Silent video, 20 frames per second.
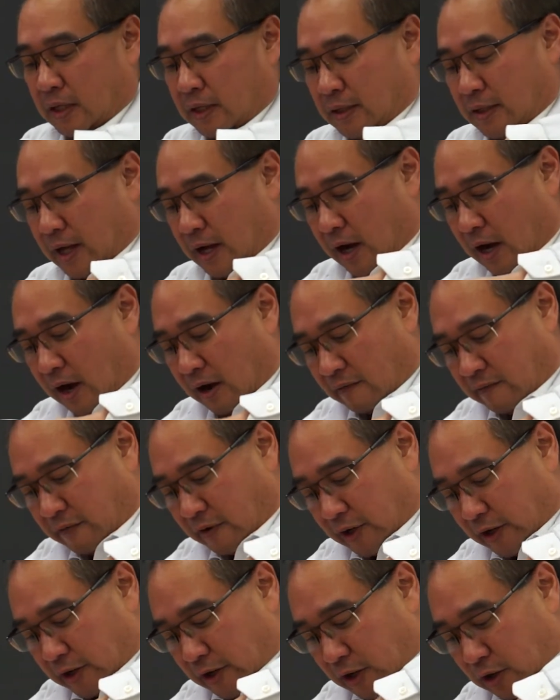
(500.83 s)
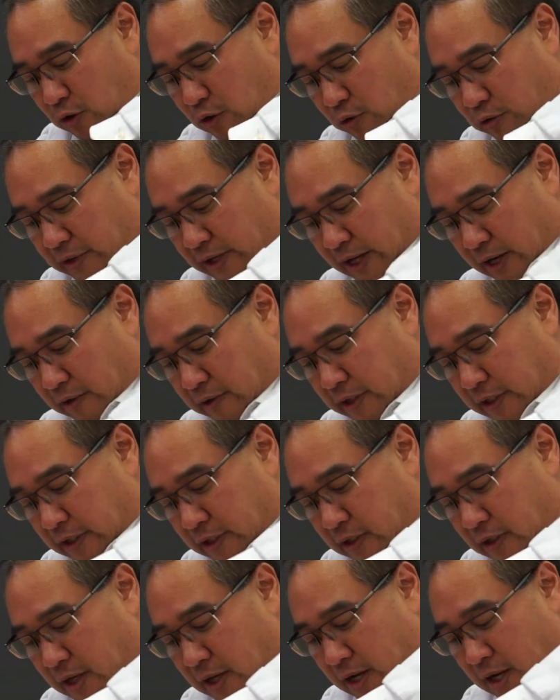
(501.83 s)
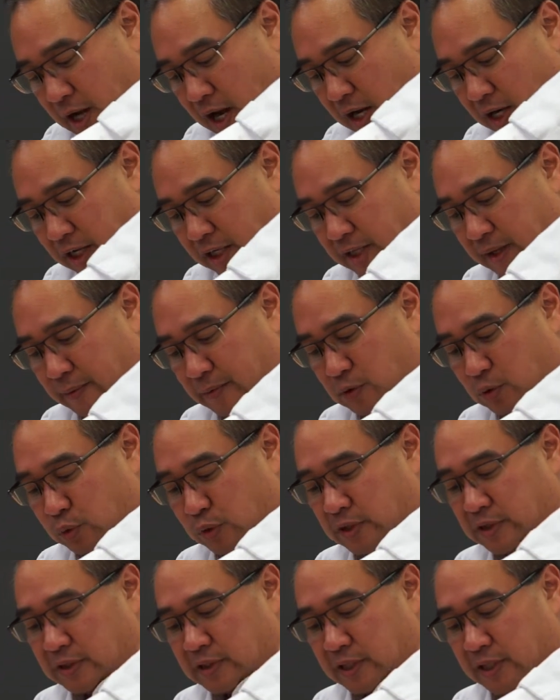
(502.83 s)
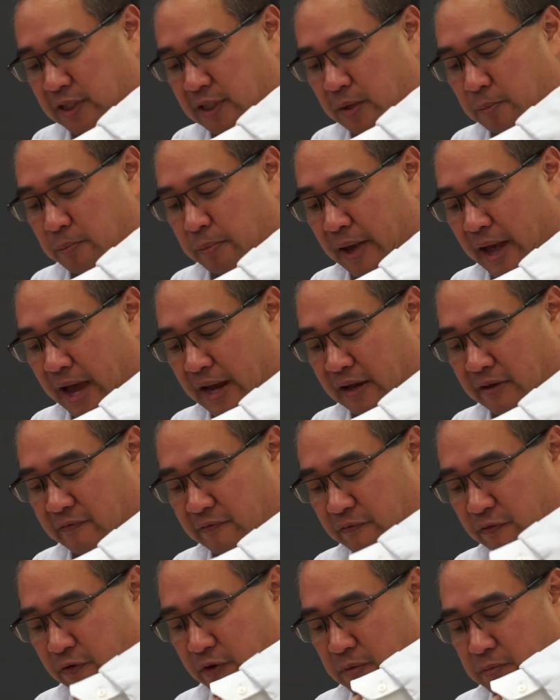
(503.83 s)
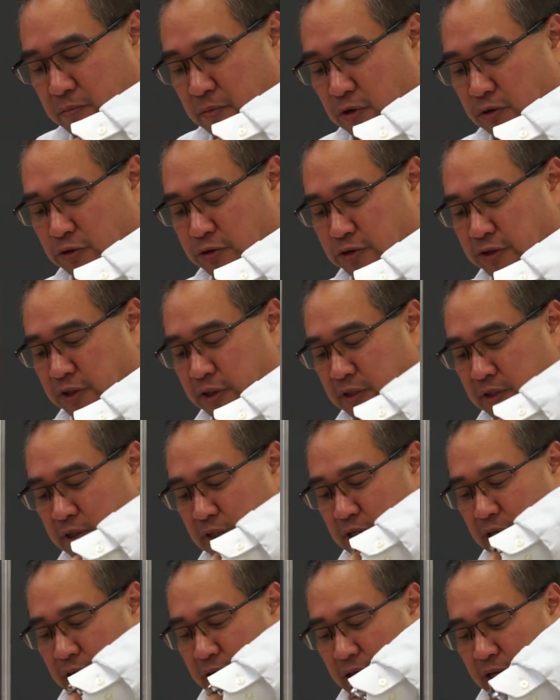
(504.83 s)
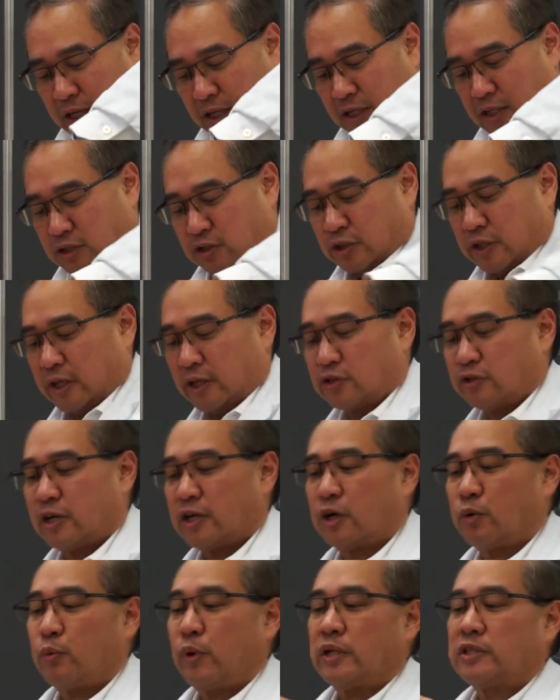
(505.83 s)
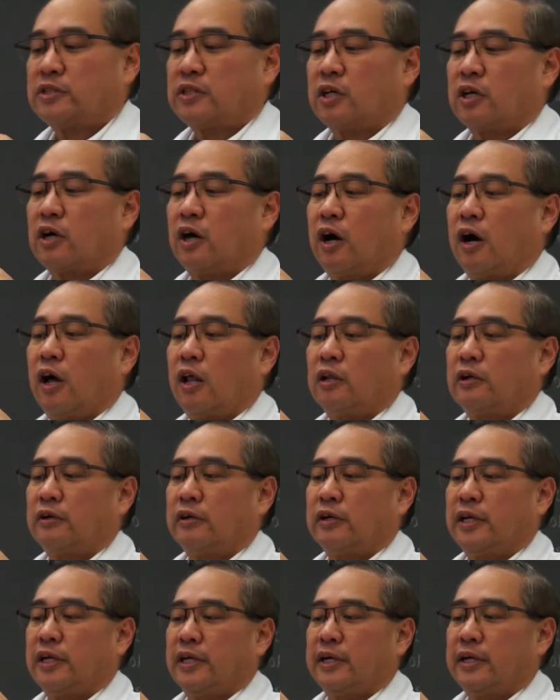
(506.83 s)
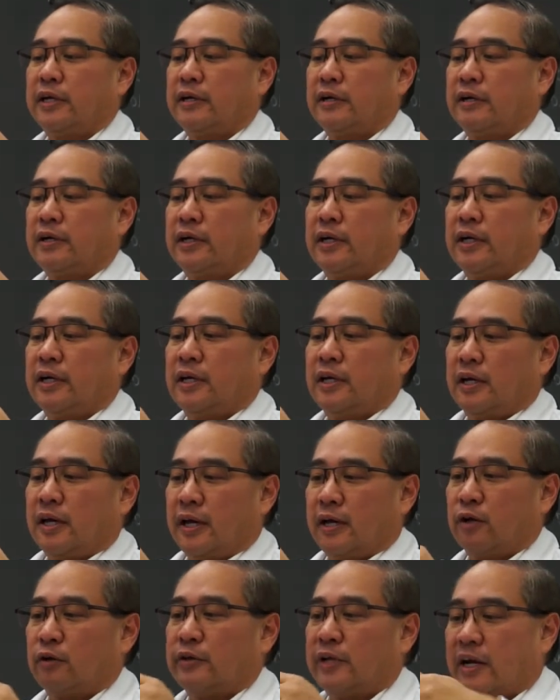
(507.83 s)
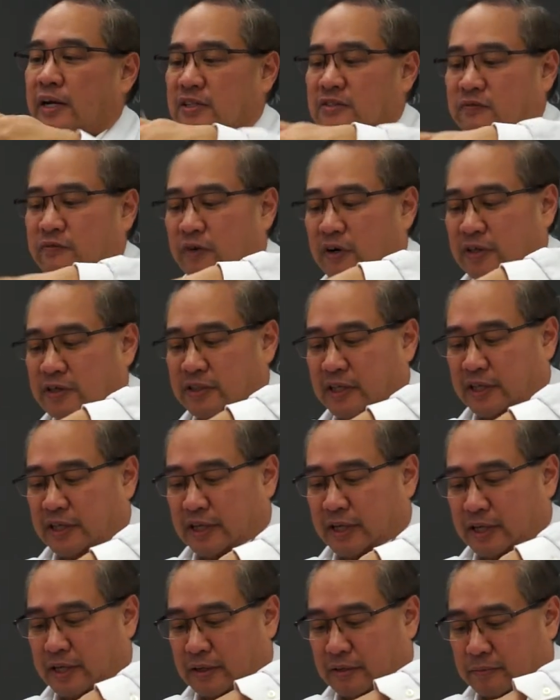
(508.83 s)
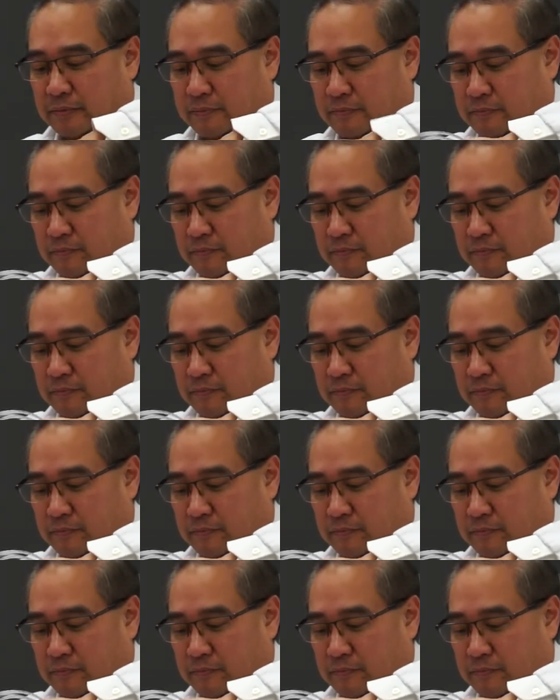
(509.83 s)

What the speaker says: Now, how far do I go down here? I'm going to keep twisting in a back and forth motion until I try to reach the collar here and go down as far as I can.